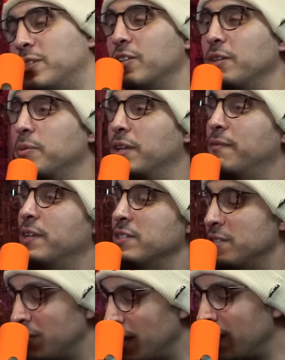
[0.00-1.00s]
Dearly Beloved
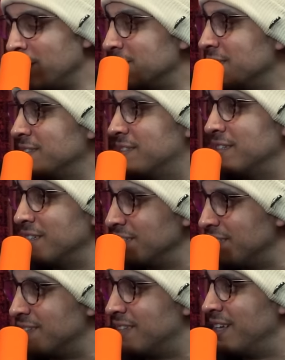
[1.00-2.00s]
is dun, dun,
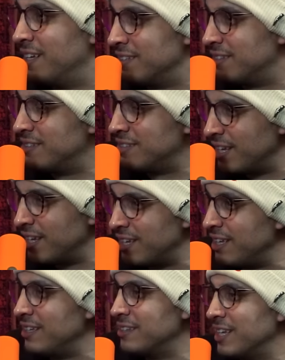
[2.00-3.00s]
dun,
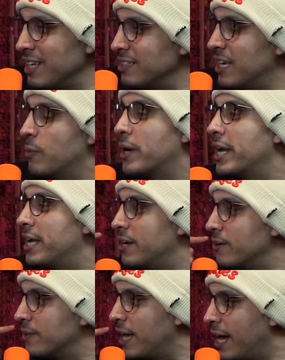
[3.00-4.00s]
and when I
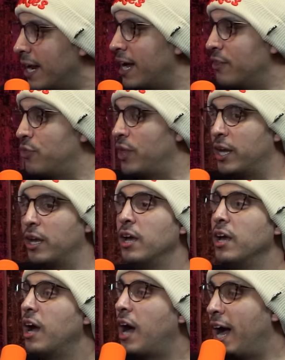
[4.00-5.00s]
hear that, I think
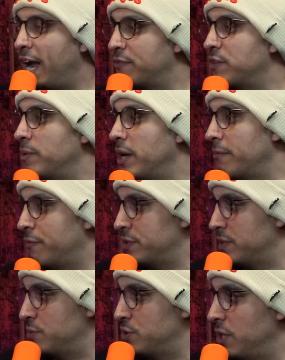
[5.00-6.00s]
I have to be up for
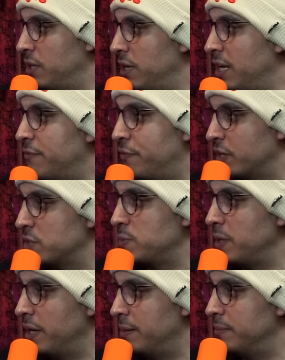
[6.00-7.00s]
some shit. And it fucks
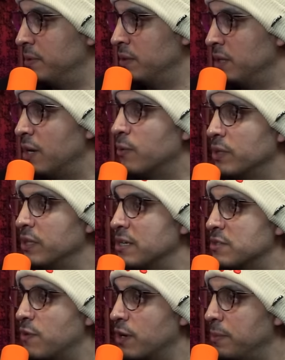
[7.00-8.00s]
me up. It really
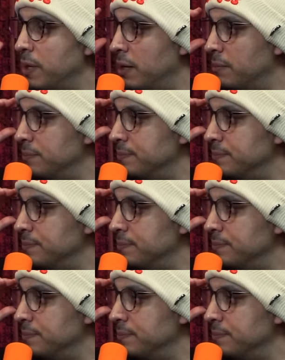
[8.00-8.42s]
does fuck me up.